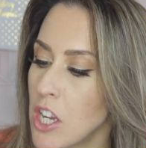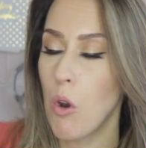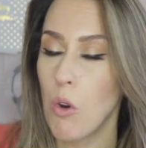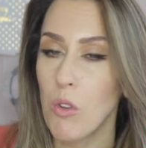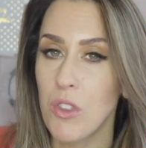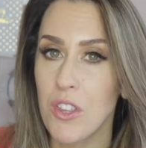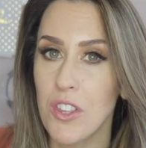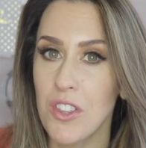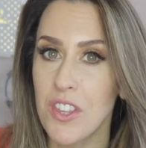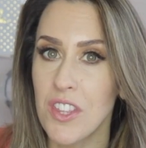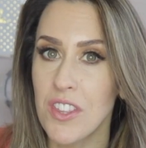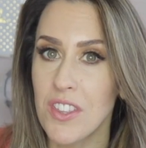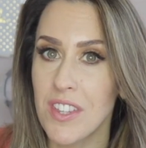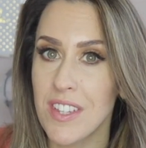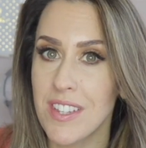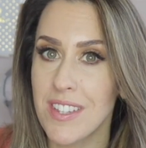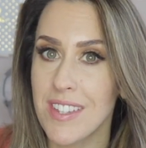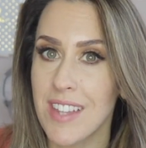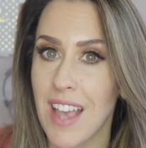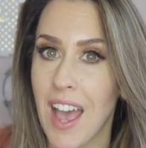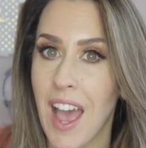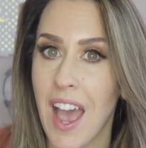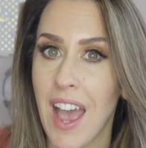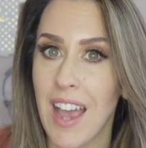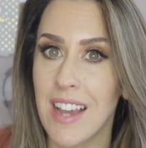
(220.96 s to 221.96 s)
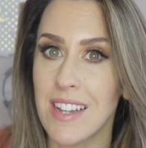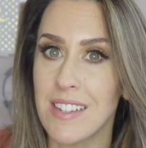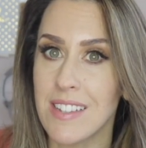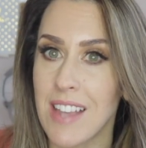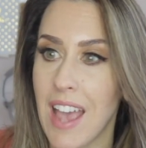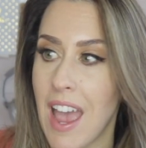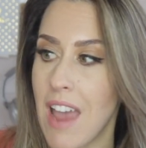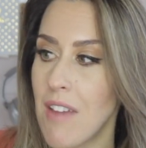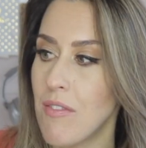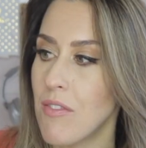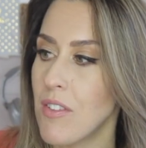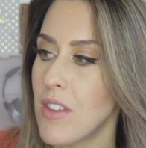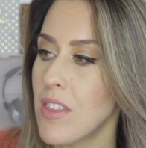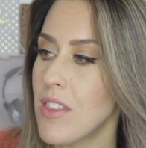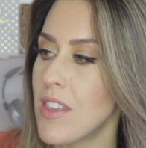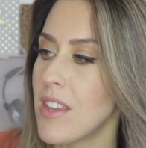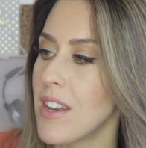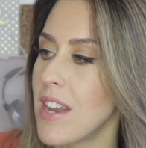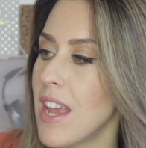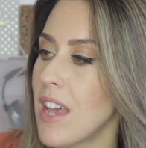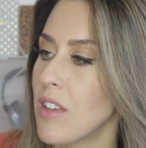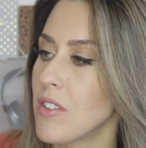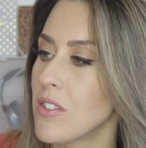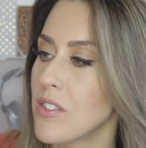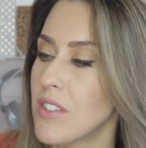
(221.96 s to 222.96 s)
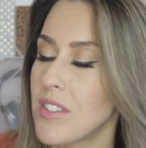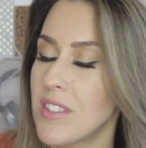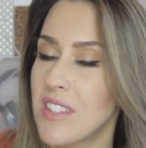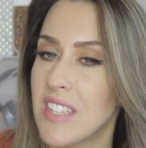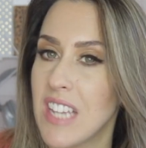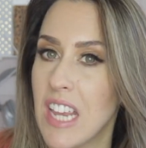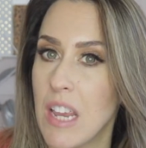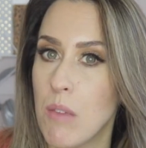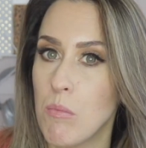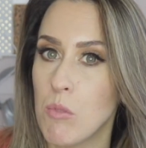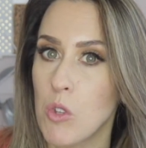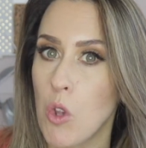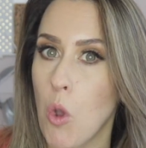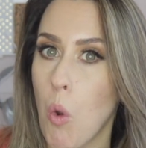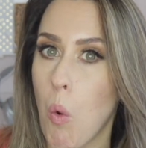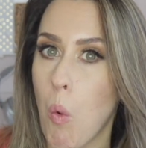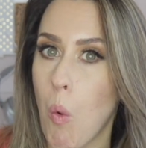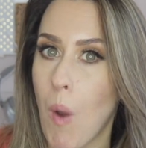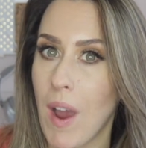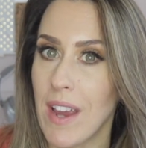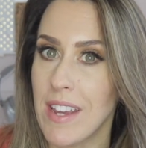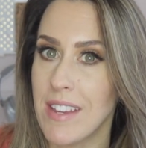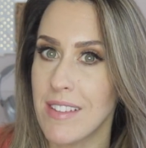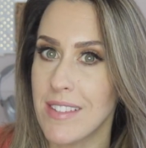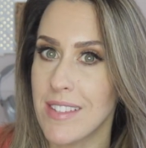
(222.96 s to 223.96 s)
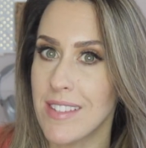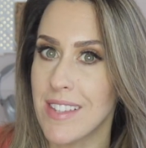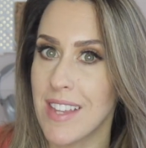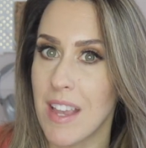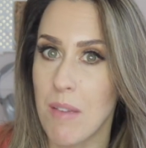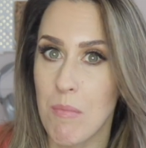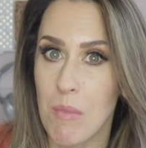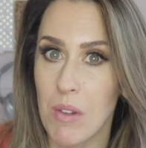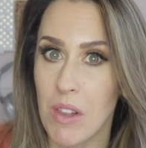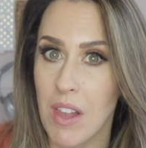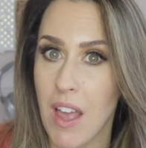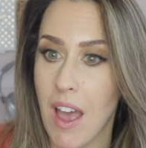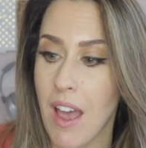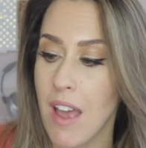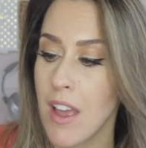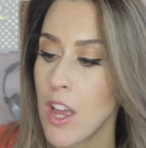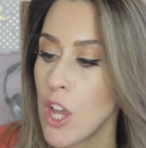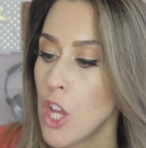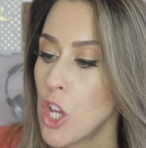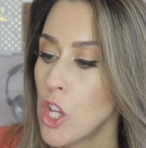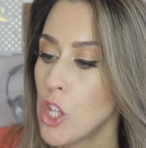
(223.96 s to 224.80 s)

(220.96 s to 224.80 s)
Other than the size, everything else seems quite similar